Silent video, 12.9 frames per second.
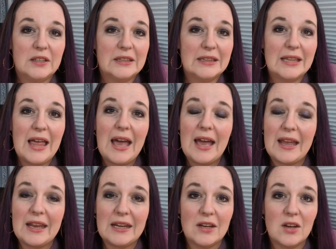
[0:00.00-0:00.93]
in
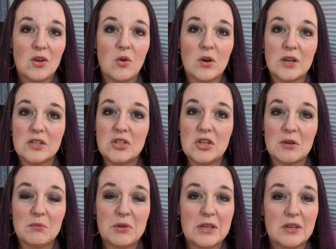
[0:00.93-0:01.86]
line according to your
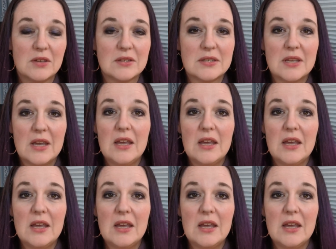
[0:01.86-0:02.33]
bills,